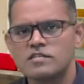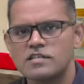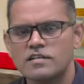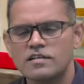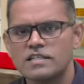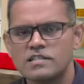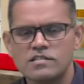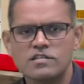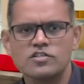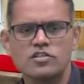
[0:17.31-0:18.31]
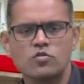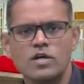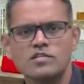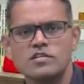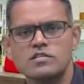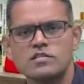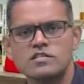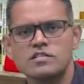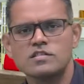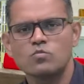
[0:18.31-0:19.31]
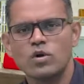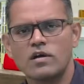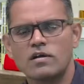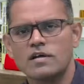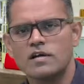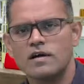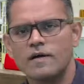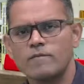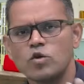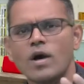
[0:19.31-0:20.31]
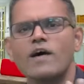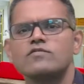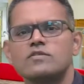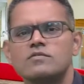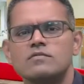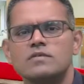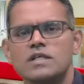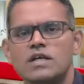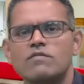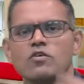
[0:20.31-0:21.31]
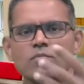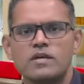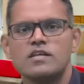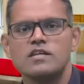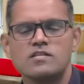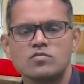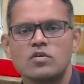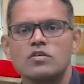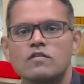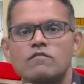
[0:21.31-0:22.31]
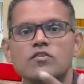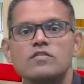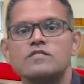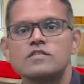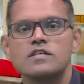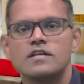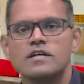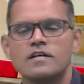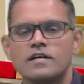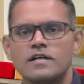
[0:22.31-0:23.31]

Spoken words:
Yeah, the discussion questions where you have to give your opinions or your views. Yeah.